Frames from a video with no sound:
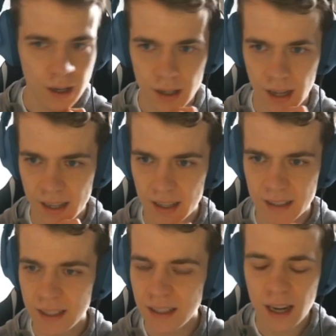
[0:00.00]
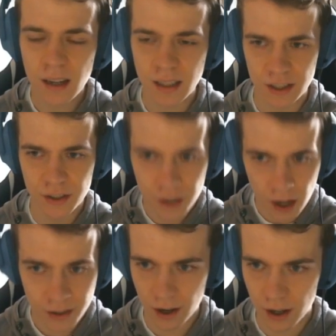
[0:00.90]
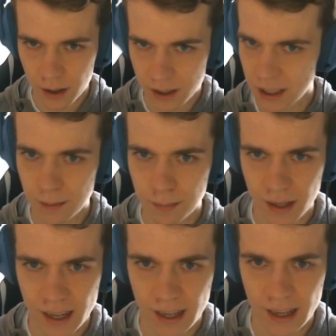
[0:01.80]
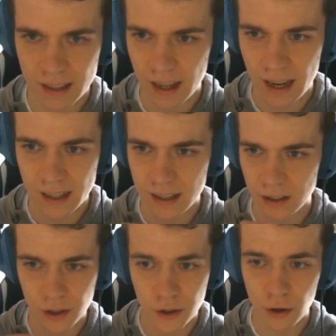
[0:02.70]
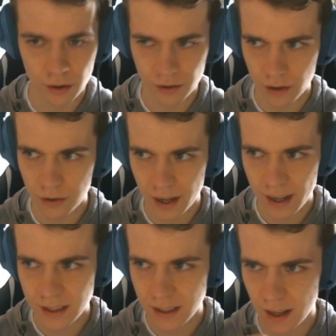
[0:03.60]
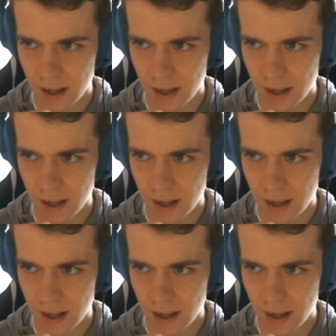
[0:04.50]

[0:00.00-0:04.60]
Like this card is not gonna see play in like the current Rogue decks.